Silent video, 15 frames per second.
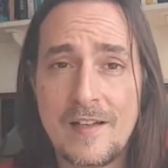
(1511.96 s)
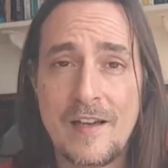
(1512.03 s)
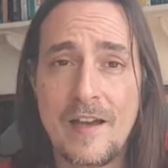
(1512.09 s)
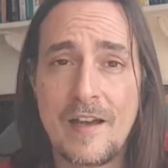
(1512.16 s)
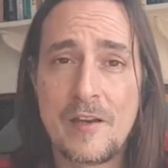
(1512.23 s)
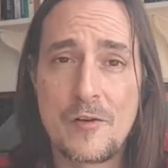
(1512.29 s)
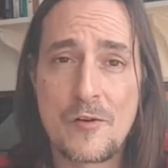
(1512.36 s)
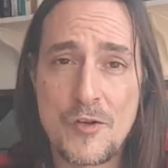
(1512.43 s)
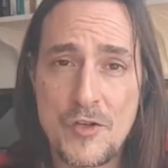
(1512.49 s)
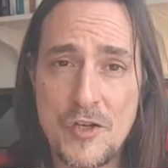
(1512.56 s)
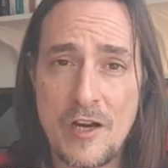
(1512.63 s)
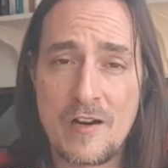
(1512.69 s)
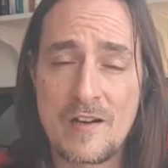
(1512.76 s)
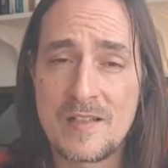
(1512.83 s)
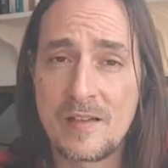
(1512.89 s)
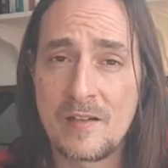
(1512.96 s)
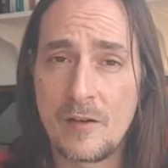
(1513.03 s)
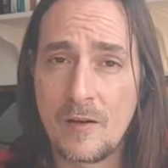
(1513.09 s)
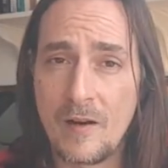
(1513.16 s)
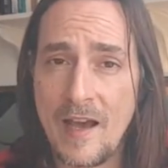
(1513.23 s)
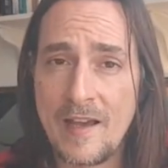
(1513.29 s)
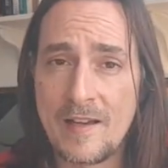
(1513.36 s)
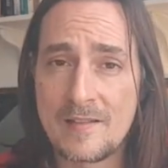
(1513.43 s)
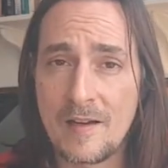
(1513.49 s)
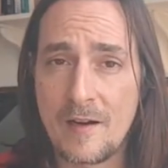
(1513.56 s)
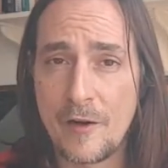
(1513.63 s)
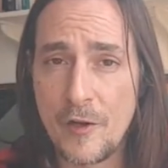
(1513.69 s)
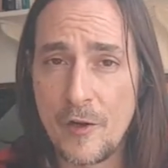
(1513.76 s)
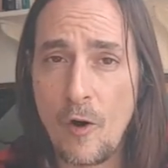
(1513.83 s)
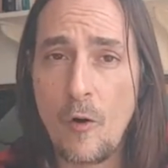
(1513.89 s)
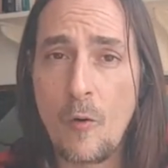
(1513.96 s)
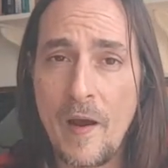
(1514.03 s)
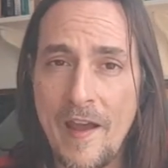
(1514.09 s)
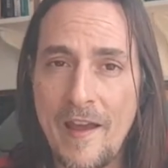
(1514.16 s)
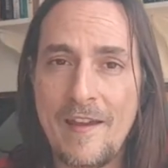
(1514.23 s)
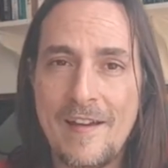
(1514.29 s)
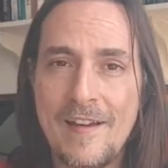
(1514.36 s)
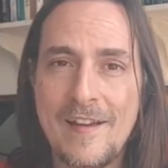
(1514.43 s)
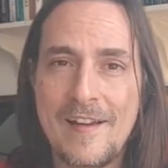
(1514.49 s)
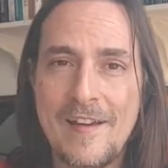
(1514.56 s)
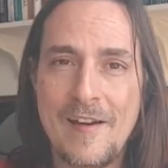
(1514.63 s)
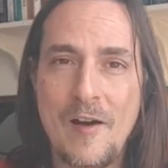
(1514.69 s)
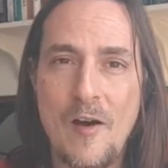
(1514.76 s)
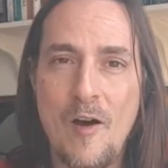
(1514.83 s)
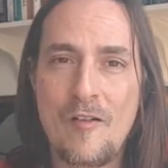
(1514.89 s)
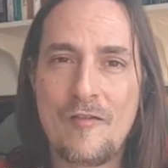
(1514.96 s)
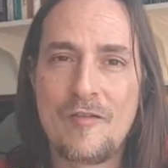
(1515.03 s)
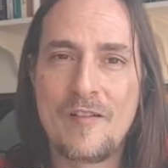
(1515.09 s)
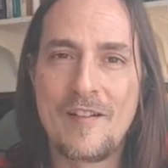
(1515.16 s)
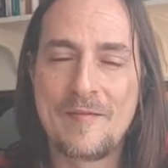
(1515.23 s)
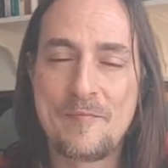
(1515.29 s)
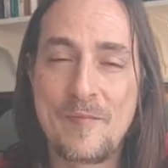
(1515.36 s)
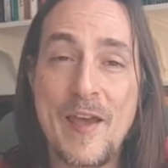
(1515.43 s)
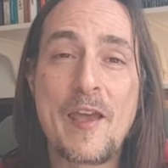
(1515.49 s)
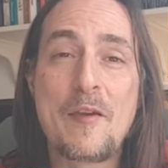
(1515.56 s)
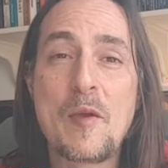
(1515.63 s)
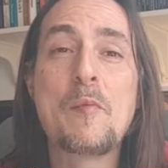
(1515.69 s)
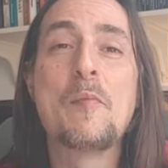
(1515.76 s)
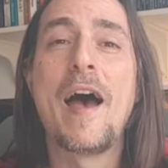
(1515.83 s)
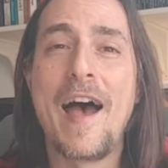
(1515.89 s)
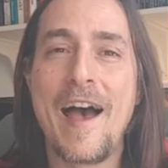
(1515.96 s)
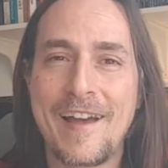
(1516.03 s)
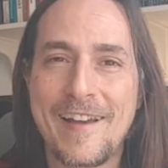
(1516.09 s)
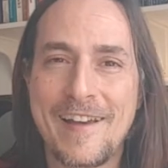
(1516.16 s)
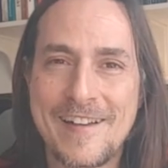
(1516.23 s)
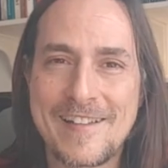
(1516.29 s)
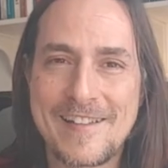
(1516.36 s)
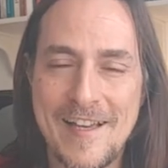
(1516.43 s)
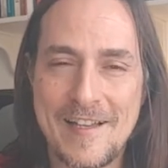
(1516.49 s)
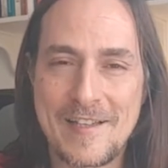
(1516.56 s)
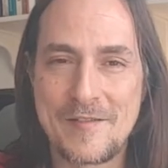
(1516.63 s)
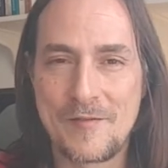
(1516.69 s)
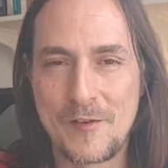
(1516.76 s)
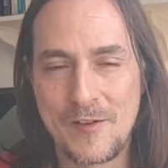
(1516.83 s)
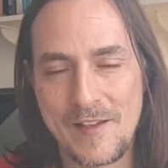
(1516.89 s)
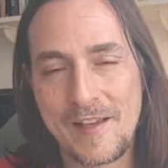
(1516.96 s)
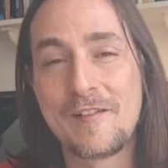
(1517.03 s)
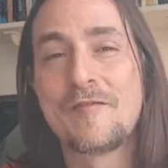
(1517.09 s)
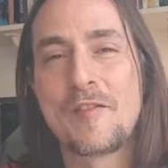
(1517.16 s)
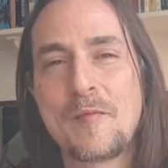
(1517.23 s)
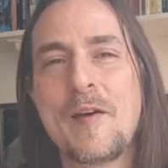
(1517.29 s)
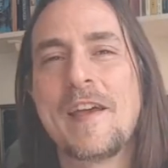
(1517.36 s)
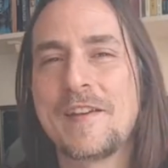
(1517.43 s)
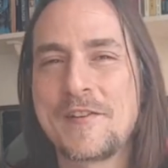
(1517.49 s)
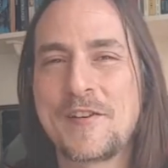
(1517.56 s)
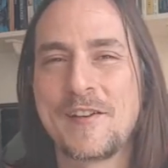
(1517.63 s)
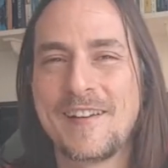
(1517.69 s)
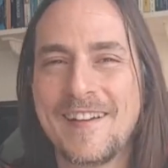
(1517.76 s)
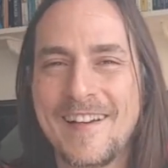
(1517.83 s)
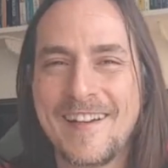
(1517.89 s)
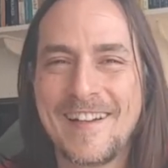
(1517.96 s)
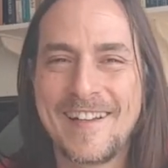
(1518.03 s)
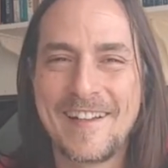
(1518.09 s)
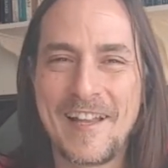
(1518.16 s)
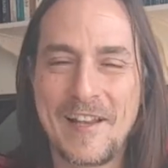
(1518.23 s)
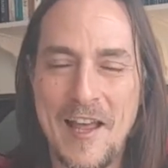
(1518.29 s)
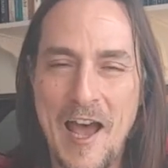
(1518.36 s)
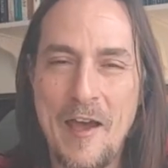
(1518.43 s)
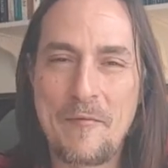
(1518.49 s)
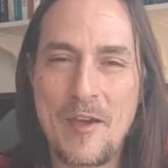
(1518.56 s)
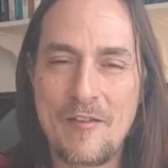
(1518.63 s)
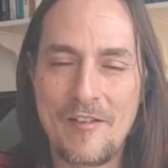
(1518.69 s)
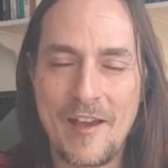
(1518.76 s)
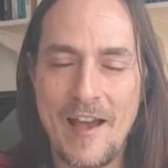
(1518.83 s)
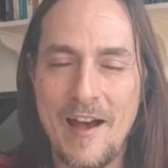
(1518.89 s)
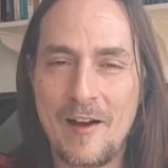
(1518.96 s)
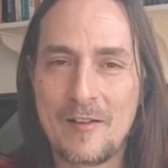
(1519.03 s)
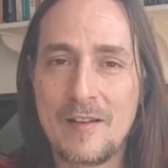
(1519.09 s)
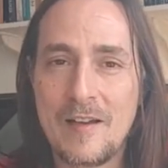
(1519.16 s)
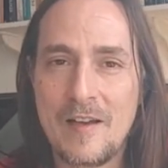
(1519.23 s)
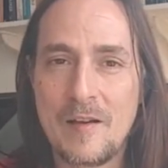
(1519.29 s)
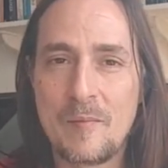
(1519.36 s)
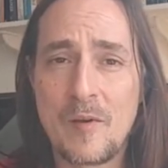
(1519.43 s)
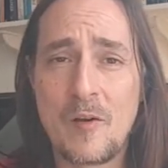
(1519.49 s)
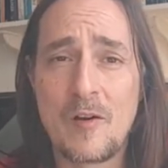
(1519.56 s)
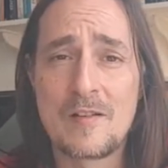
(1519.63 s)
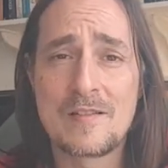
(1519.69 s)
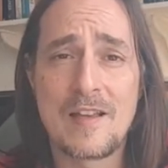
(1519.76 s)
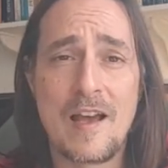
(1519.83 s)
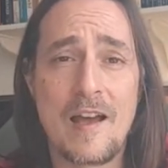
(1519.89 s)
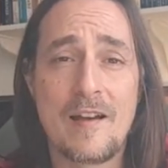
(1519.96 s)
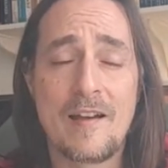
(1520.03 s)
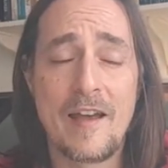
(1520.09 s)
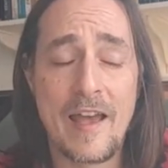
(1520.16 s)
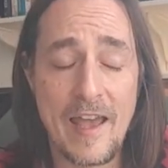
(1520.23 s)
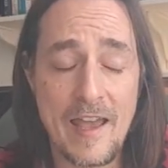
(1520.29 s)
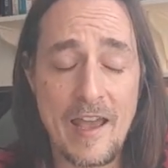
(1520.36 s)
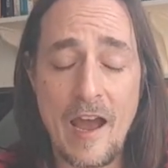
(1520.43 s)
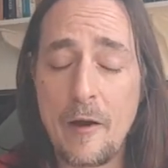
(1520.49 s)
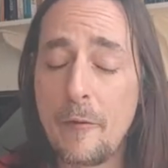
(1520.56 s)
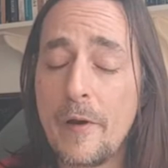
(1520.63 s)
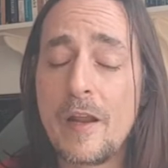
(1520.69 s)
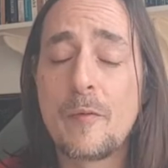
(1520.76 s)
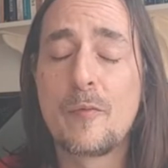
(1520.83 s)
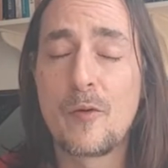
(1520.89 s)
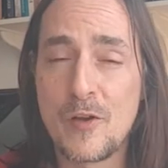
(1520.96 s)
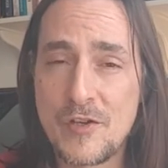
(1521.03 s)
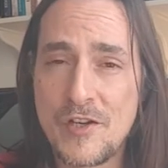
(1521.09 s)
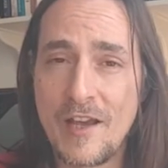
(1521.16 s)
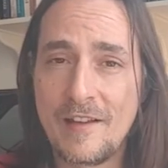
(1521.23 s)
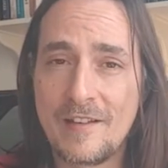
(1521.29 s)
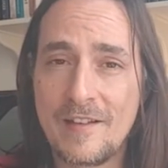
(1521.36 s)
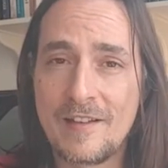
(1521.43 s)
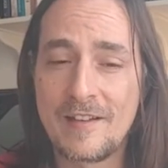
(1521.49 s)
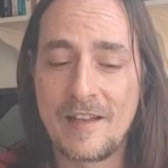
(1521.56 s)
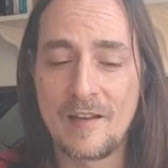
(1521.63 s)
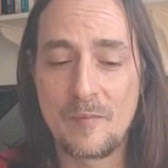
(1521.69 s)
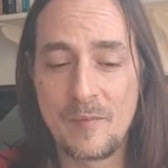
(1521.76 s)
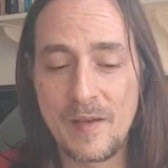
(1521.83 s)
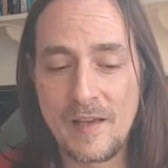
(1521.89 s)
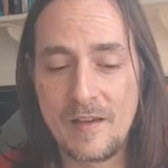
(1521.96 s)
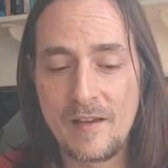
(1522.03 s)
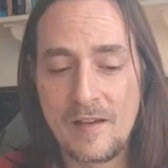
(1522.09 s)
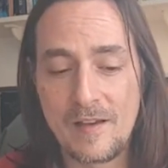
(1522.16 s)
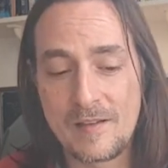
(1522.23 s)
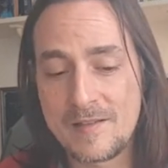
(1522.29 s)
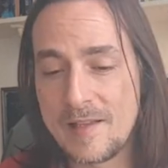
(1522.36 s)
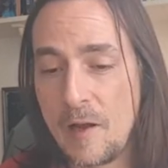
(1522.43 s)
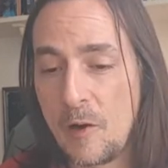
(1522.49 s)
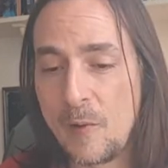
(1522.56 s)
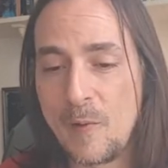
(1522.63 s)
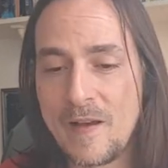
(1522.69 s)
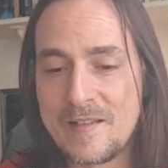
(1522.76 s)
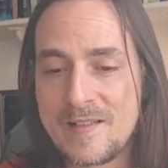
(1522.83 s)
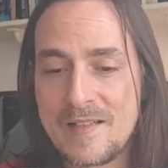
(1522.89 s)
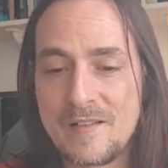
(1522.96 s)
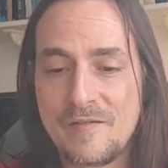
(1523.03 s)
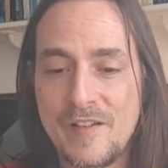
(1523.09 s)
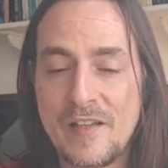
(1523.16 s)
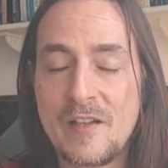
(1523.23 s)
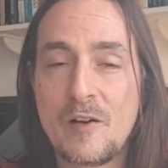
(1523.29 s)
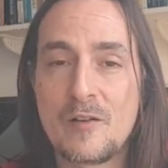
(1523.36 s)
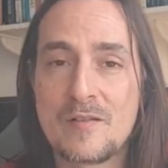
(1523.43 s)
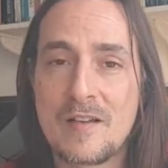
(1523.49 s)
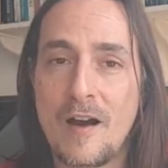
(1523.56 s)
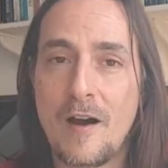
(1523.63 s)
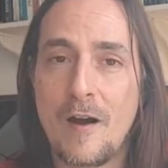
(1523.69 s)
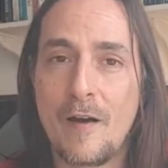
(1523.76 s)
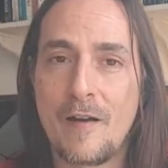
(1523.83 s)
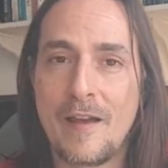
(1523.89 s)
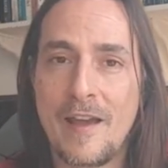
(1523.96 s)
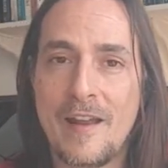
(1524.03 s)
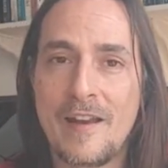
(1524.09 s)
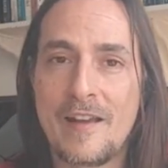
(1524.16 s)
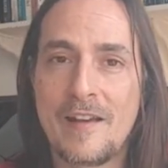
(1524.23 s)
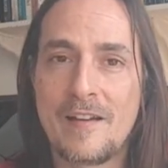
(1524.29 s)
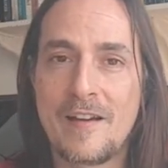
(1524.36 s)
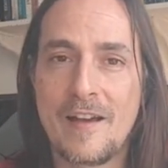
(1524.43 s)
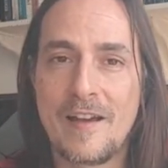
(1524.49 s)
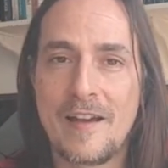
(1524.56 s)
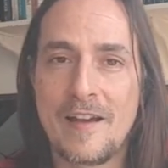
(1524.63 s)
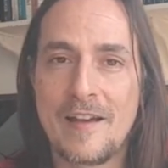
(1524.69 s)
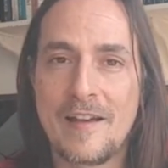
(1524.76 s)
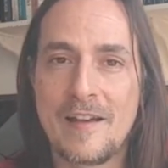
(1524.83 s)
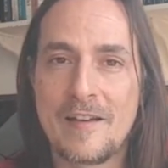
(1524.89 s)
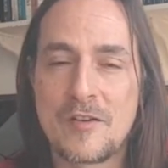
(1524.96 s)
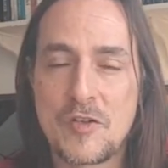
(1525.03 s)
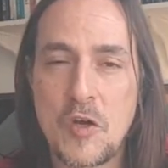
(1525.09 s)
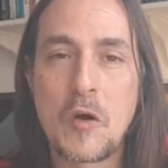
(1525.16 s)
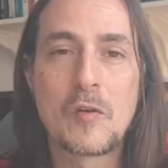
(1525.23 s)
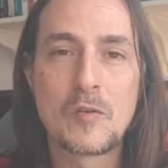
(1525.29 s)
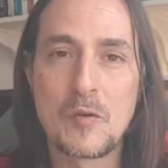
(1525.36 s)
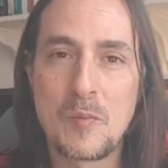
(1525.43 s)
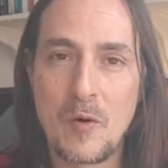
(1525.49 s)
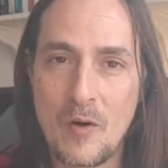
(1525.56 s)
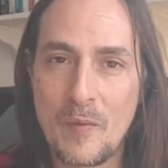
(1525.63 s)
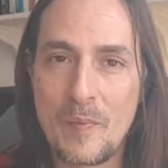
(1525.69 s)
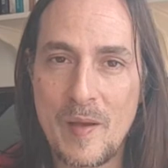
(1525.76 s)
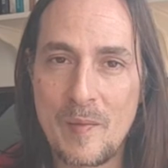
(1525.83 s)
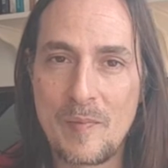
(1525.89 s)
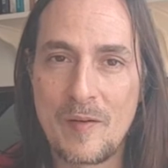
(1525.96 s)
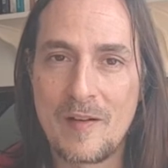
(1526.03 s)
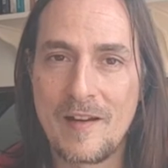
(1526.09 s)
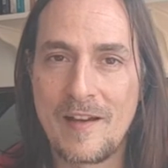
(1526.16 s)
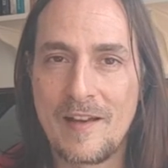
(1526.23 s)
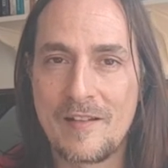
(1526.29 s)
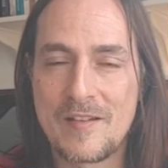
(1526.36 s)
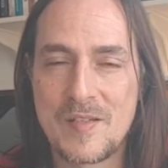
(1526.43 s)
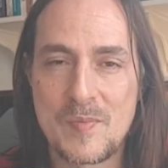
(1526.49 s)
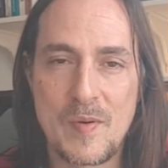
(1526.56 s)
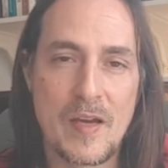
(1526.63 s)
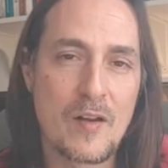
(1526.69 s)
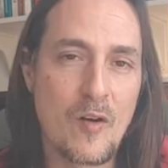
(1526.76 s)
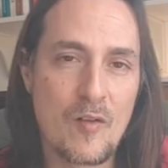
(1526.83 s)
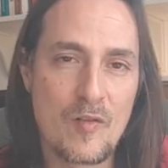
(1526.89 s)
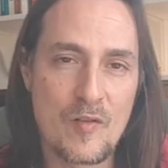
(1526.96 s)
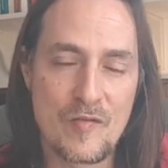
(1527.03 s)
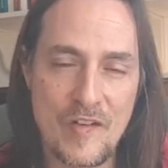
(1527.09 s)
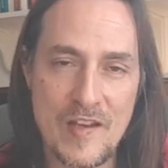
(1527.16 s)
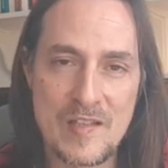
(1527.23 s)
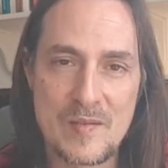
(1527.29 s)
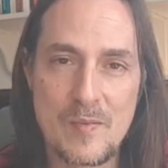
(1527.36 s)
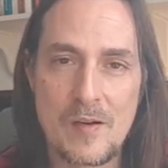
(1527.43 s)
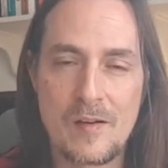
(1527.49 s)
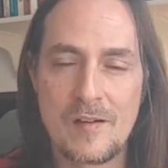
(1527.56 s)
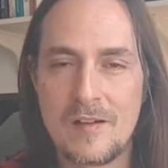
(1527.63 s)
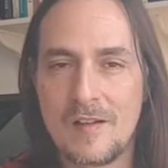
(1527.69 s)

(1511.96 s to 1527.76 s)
and your shares and your likes are your way of paying me back, in a sense, for the information that I'm giving out, because A, I really appreciate it, and B, it's the only way these videos are getting uh, shown to more people and spread over Facebook.